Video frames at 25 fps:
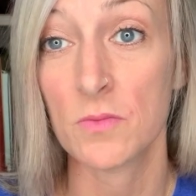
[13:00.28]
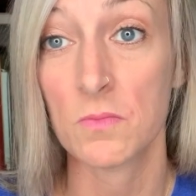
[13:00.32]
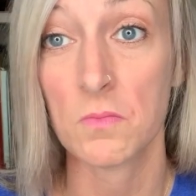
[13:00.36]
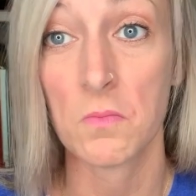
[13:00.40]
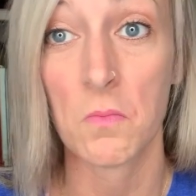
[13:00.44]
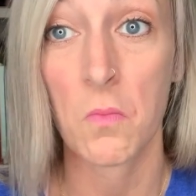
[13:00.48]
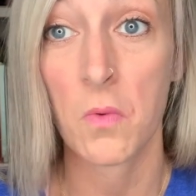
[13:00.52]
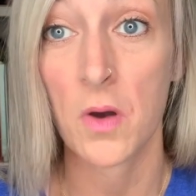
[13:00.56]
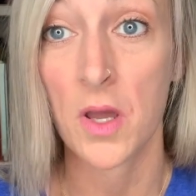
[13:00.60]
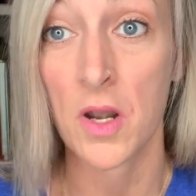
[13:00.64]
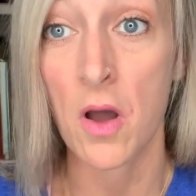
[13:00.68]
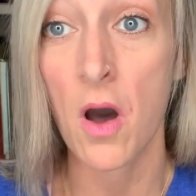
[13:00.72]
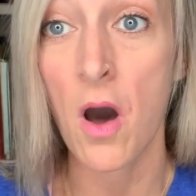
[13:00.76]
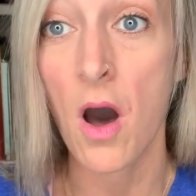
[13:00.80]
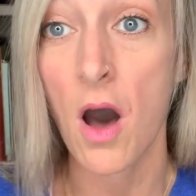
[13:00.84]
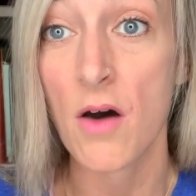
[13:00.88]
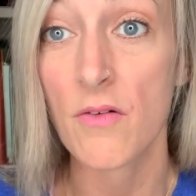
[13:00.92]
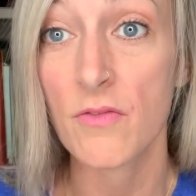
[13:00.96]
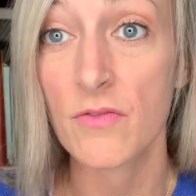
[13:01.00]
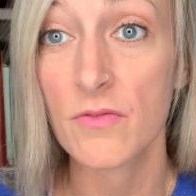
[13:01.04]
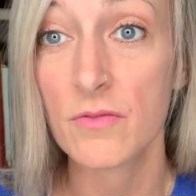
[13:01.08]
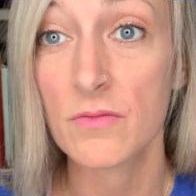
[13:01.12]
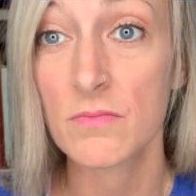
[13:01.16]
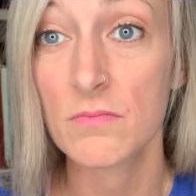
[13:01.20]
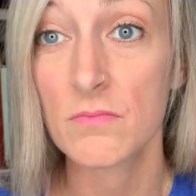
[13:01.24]
went
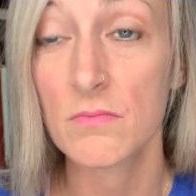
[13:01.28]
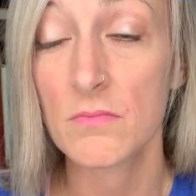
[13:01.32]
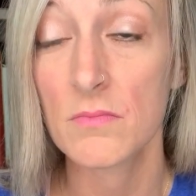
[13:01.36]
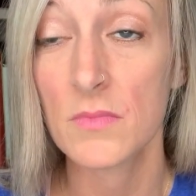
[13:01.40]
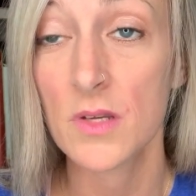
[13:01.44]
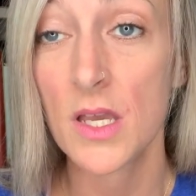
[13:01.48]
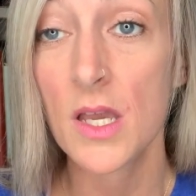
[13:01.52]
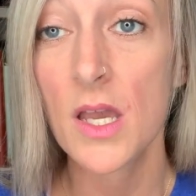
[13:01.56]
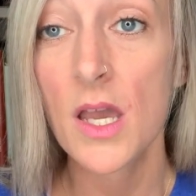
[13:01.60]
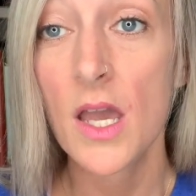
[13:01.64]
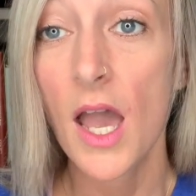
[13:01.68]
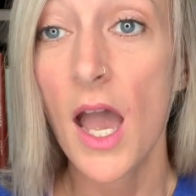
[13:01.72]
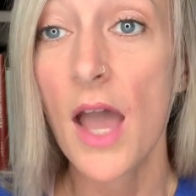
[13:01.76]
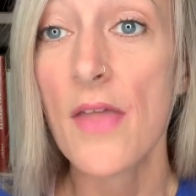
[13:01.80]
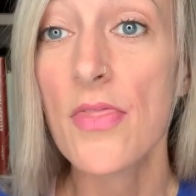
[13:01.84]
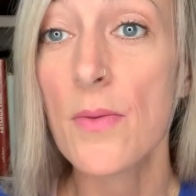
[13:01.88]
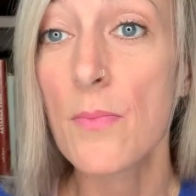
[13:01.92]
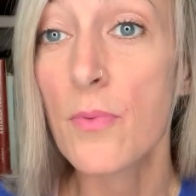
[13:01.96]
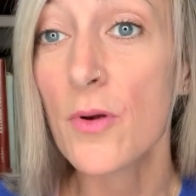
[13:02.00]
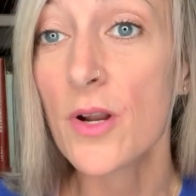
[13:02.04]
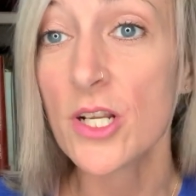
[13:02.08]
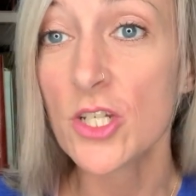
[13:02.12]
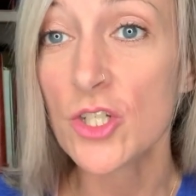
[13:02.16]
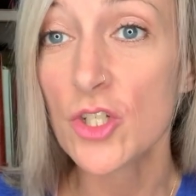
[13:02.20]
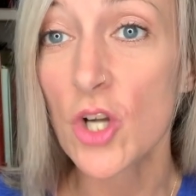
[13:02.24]
off, and the
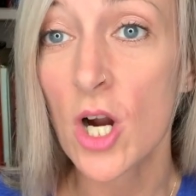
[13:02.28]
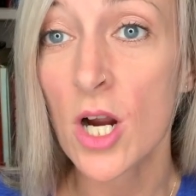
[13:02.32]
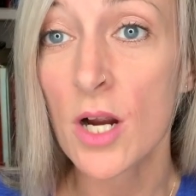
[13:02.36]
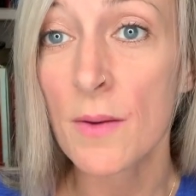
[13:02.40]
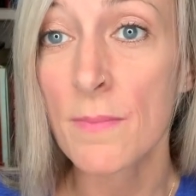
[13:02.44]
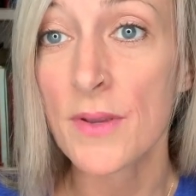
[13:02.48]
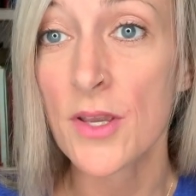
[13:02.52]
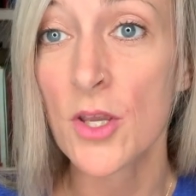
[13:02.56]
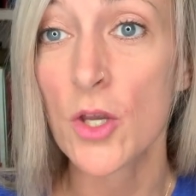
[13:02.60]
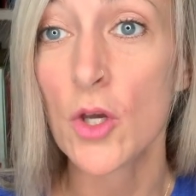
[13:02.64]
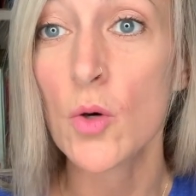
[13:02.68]
British army,